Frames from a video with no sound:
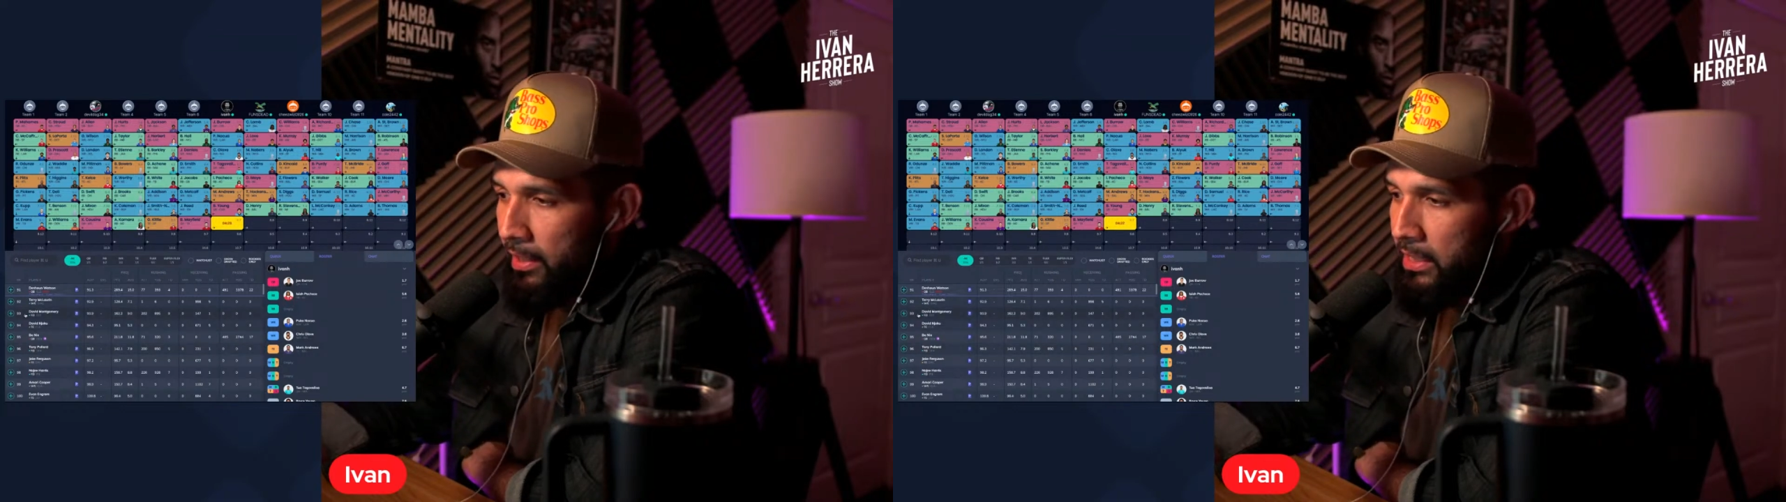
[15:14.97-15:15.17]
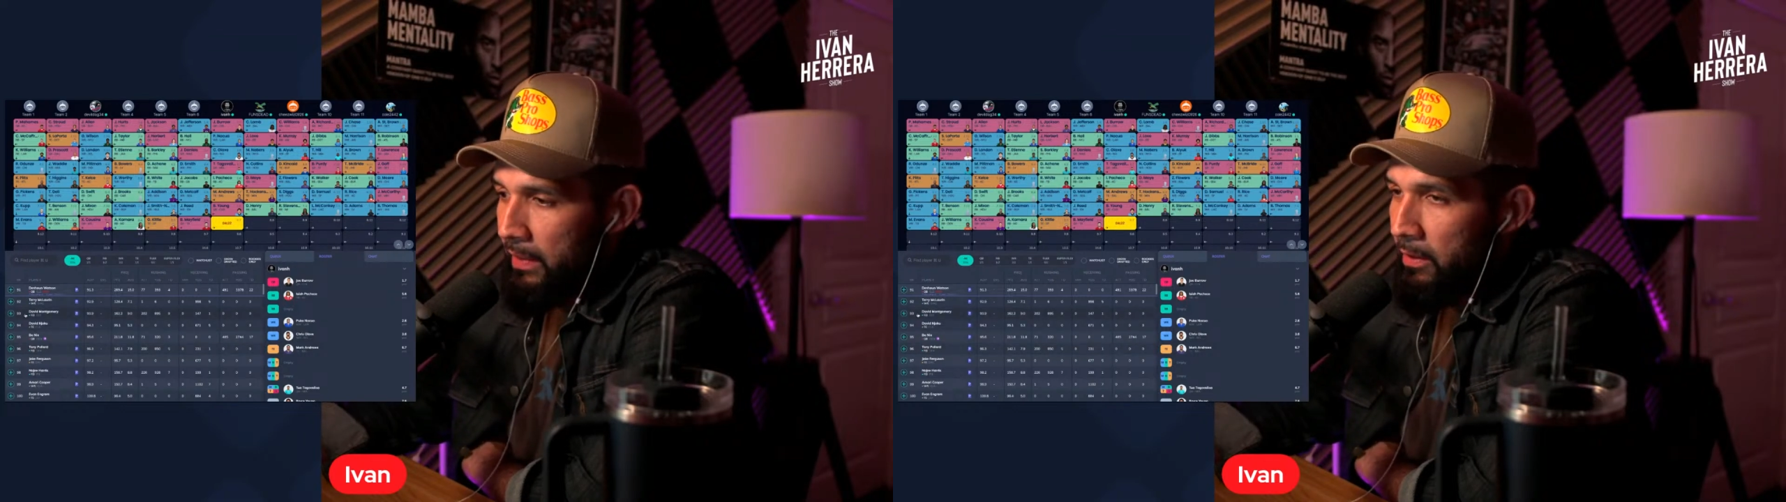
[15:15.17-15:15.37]

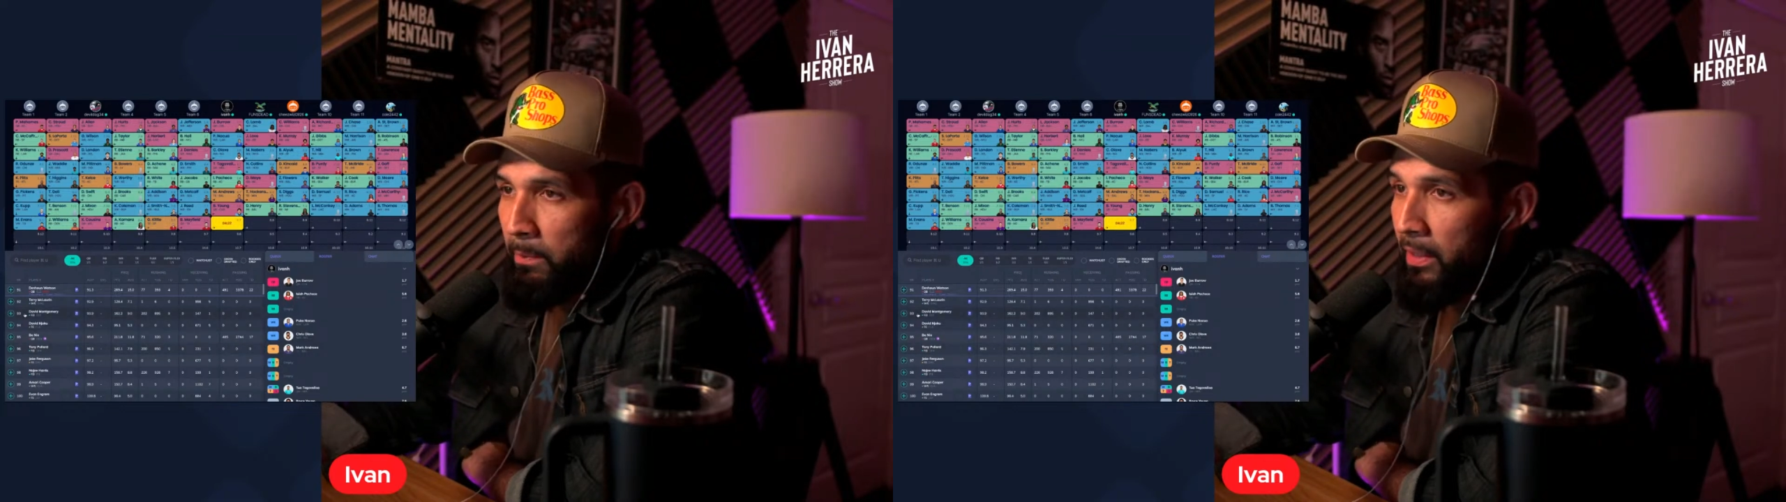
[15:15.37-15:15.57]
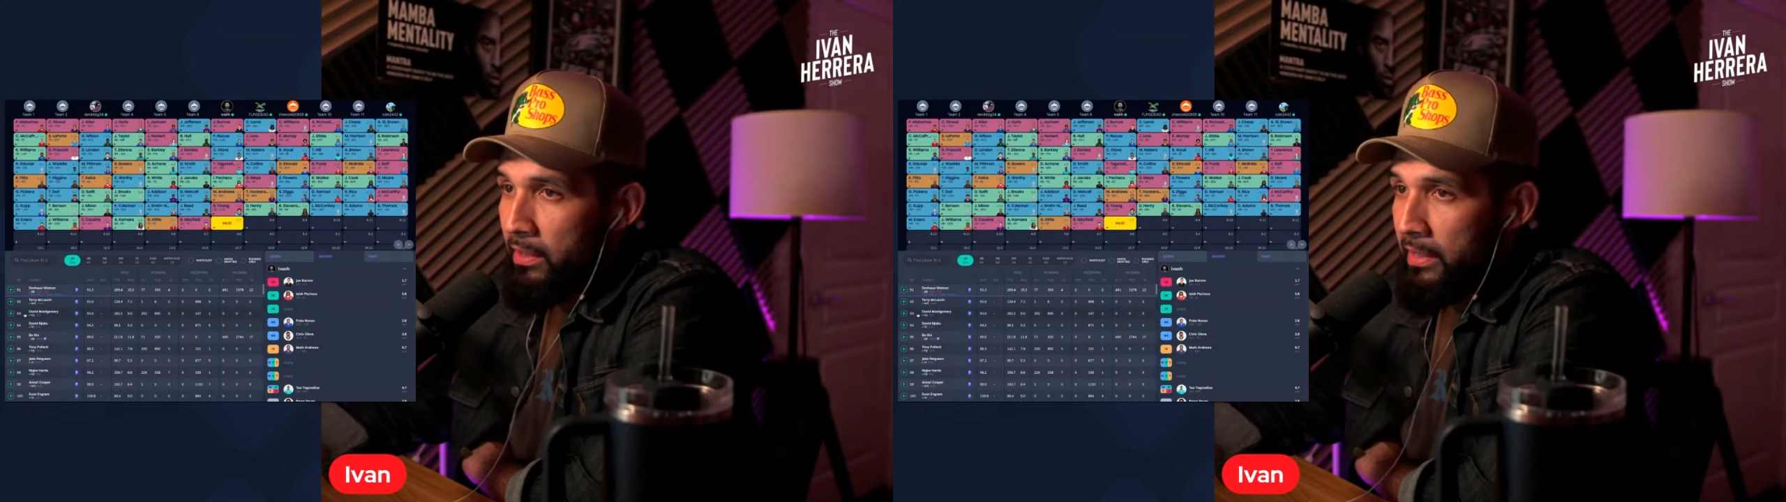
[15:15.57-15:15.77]
this 7th
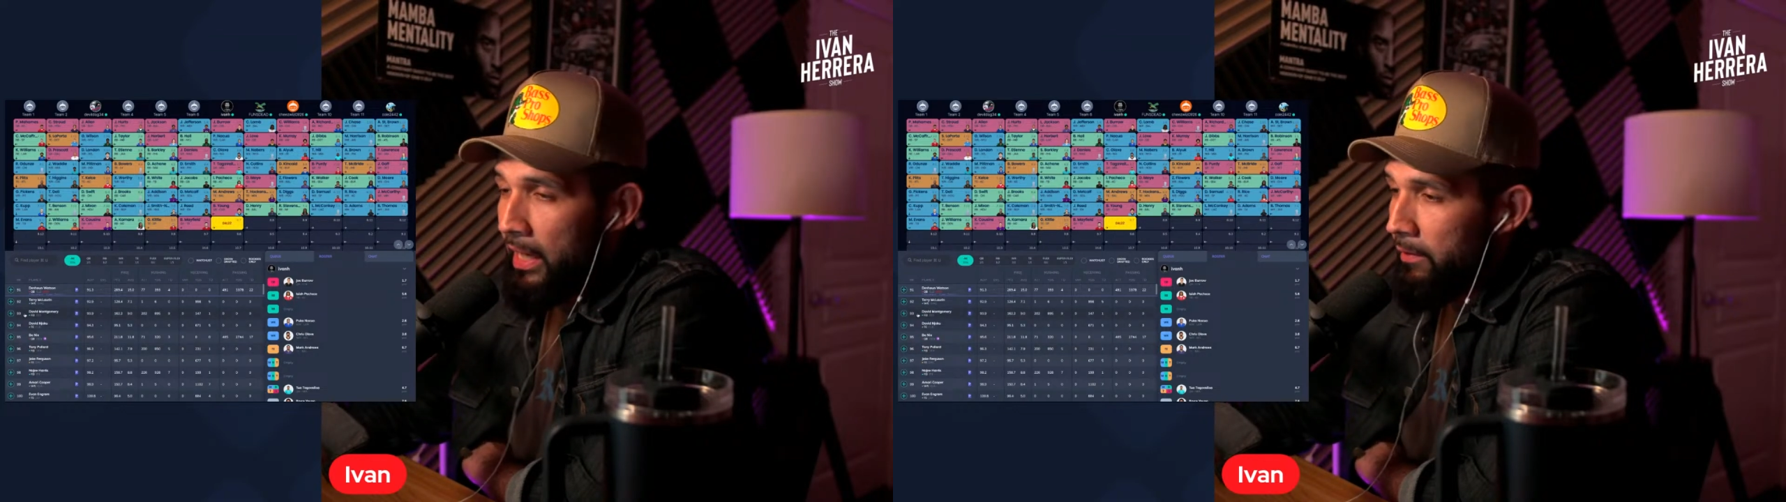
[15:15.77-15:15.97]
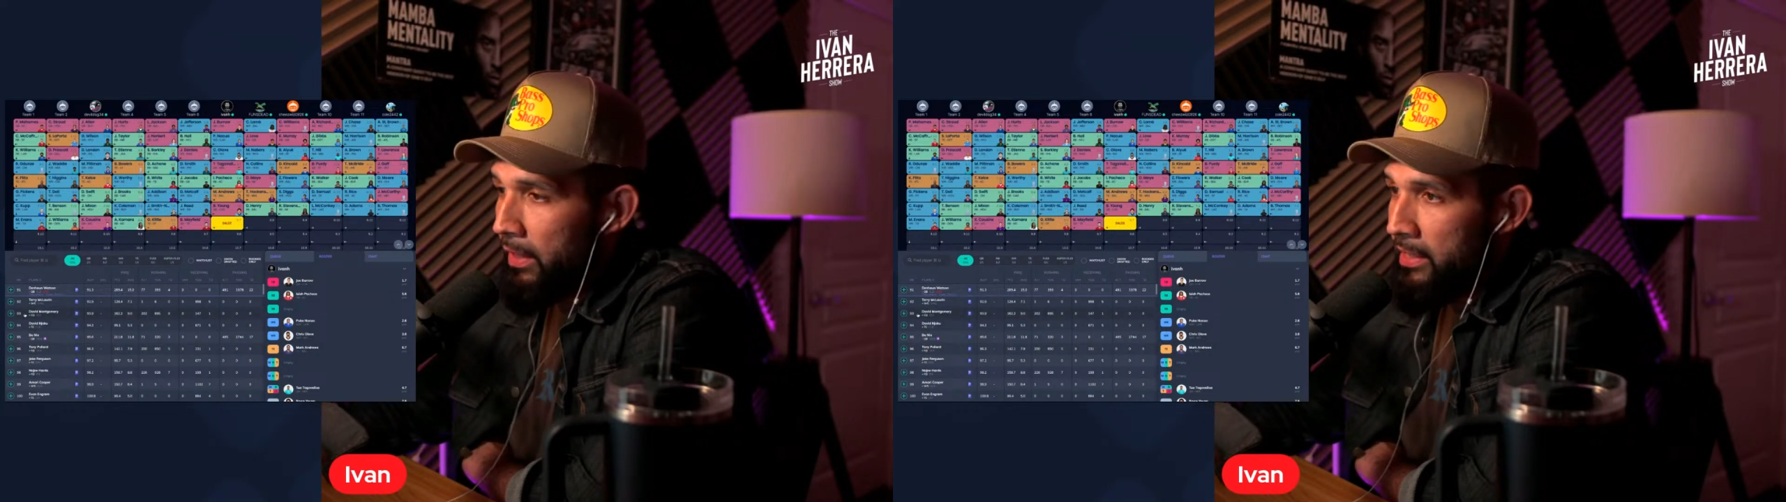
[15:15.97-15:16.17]
pick because I
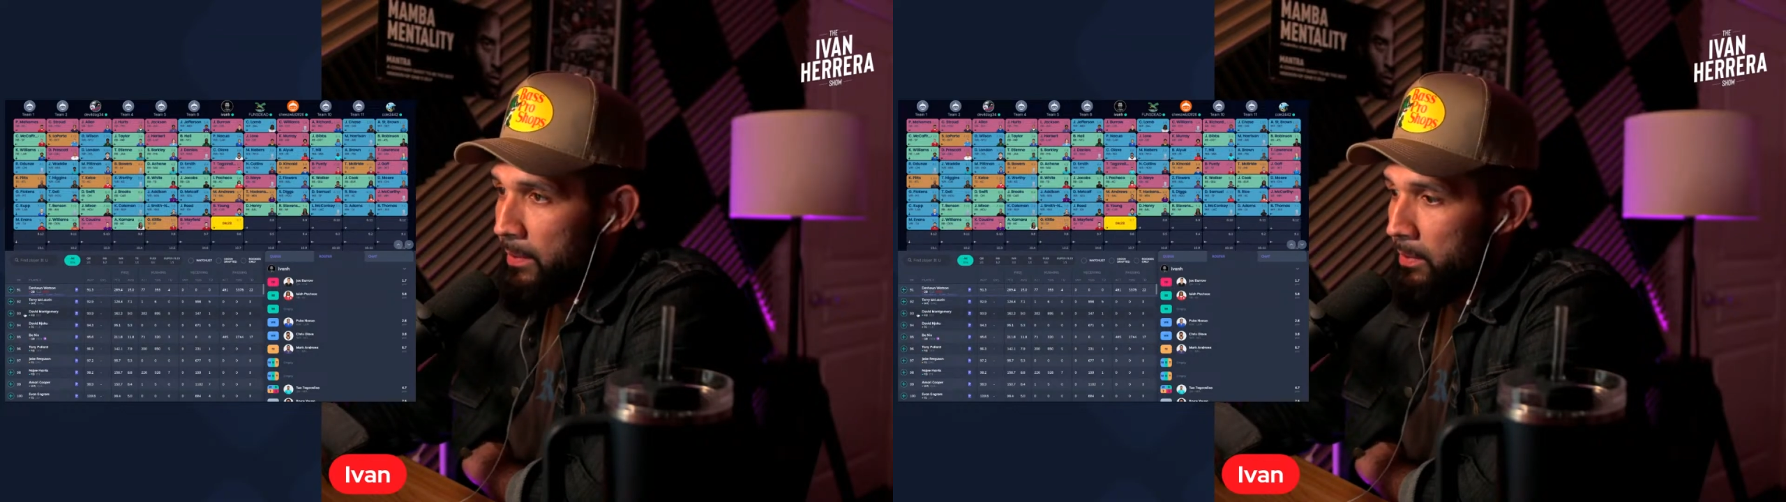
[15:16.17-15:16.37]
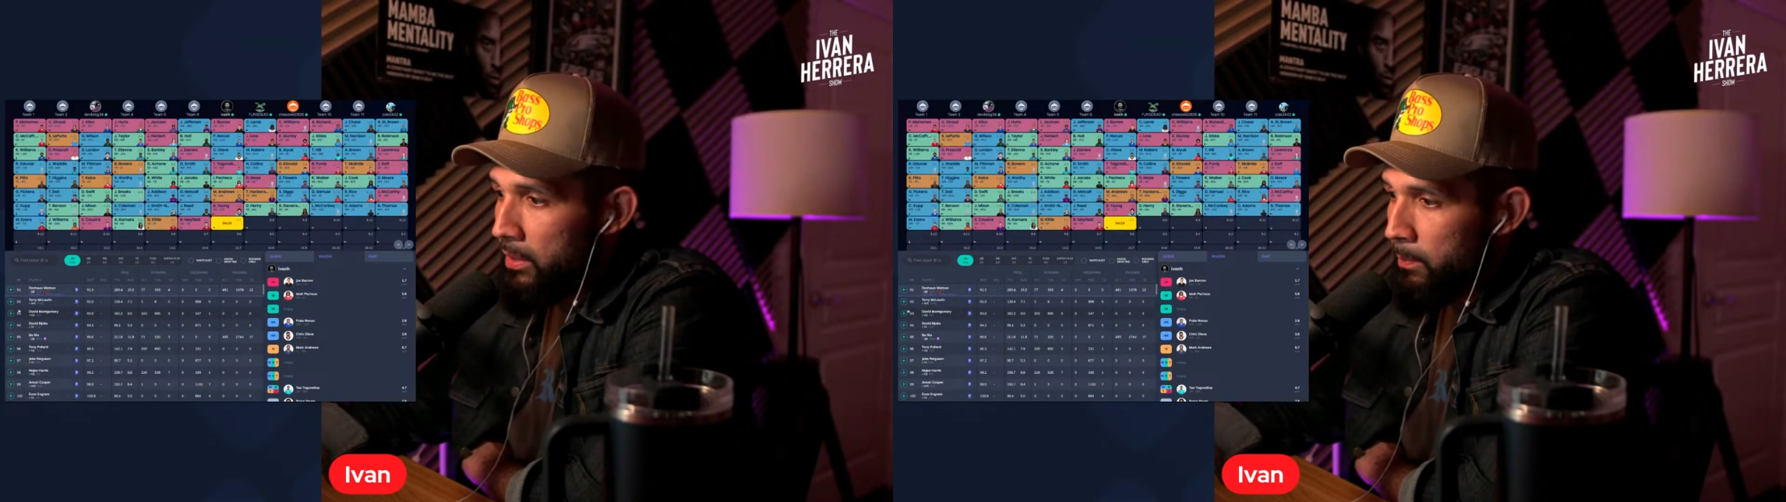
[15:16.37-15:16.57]
haven't had
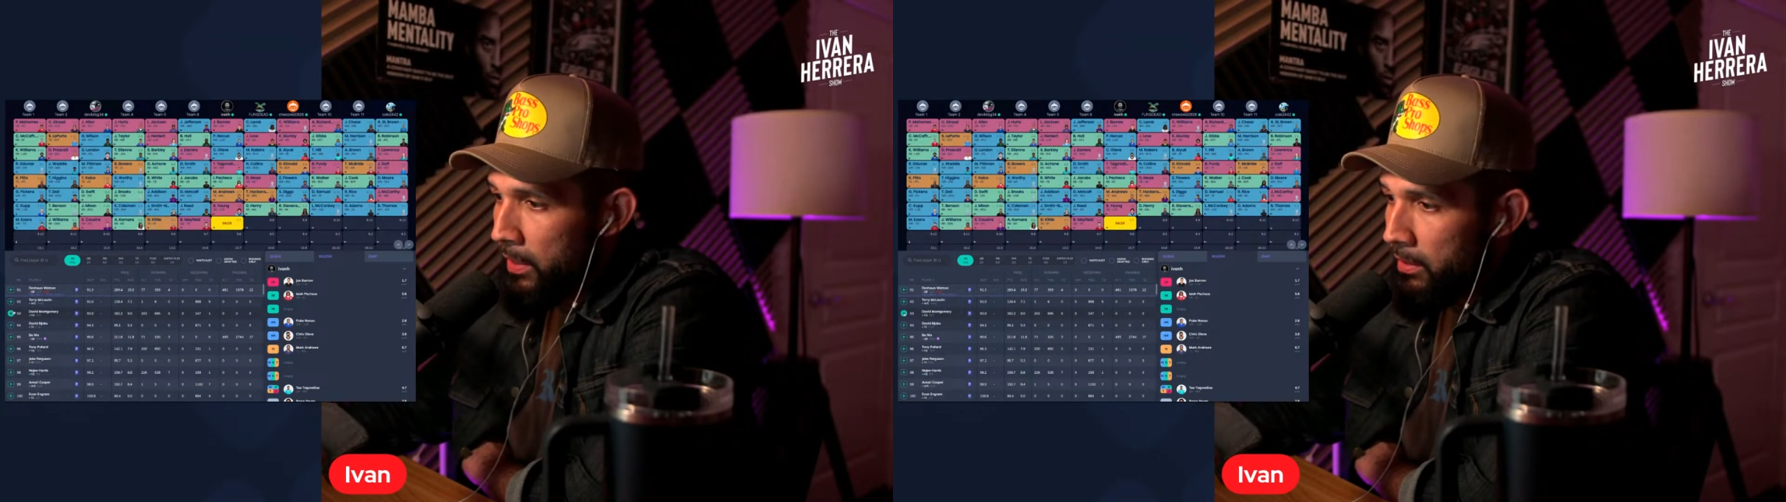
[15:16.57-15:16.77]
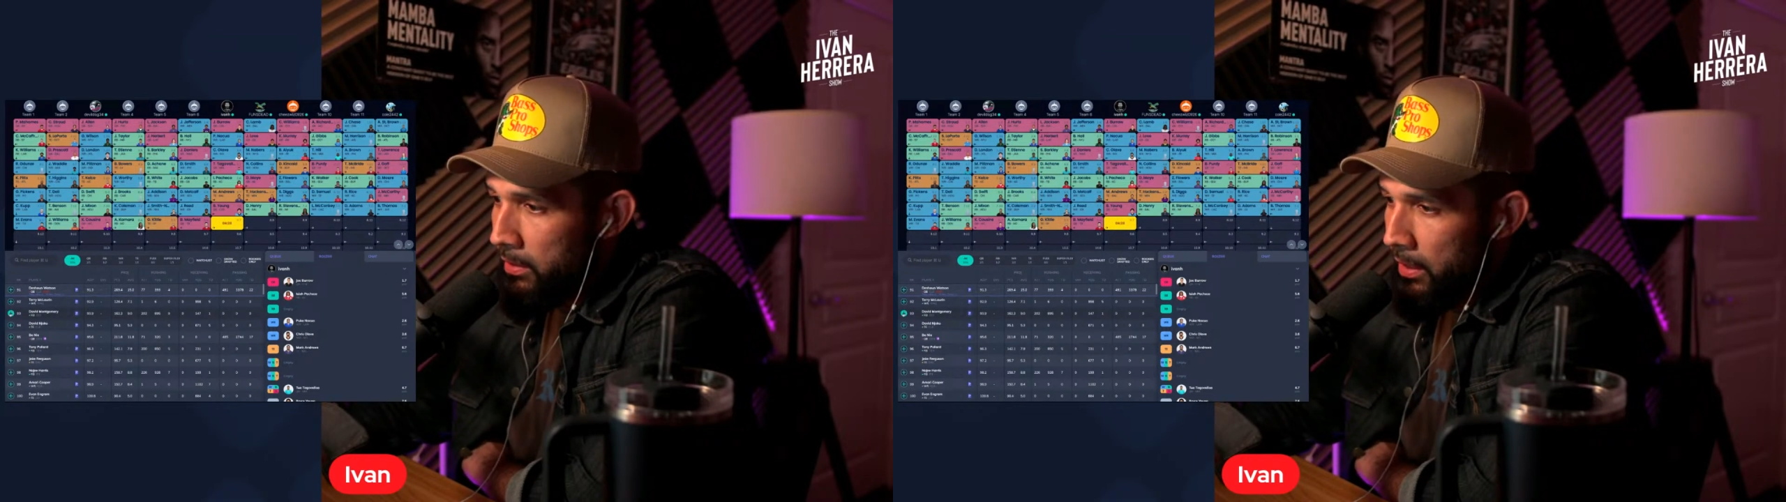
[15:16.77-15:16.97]
some of these
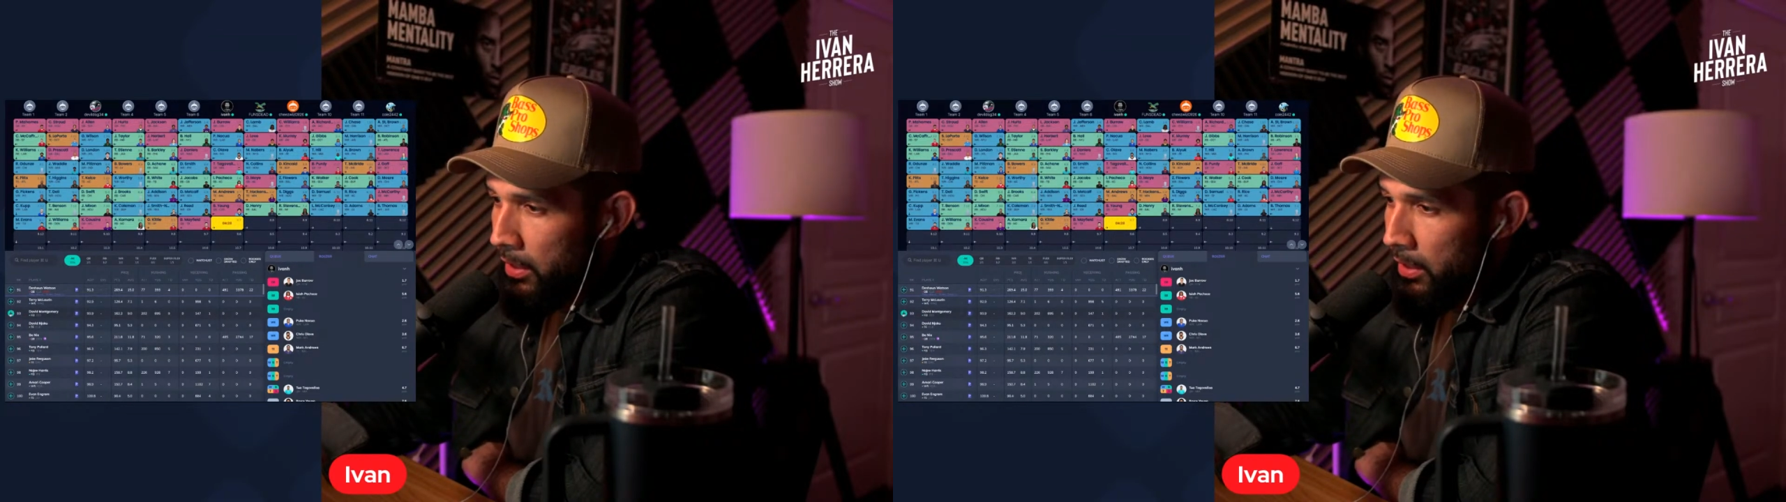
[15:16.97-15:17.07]
picks.